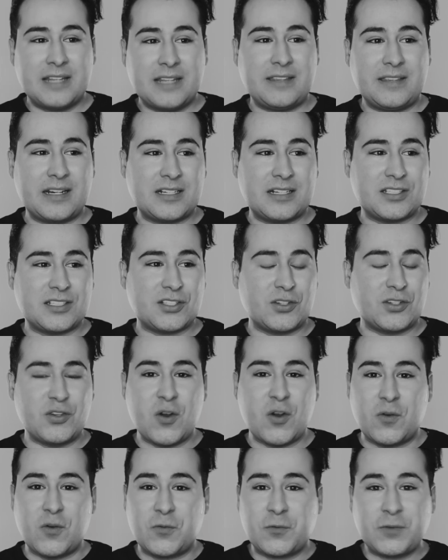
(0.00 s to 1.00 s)
There's
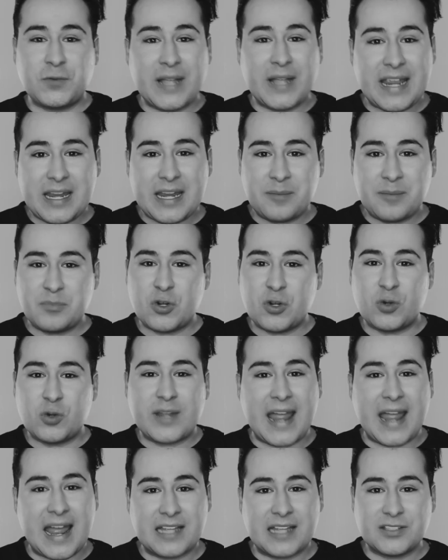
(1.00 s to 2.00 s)
no flame, no
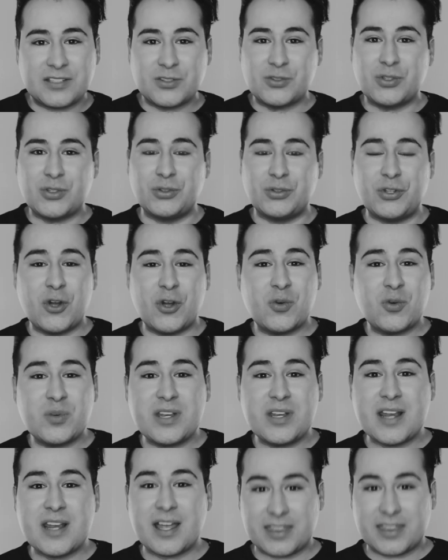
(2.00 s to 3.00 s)
candle, no
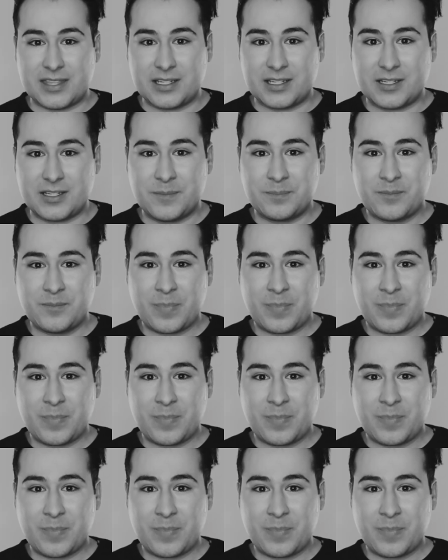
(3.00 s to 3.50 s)
nothing.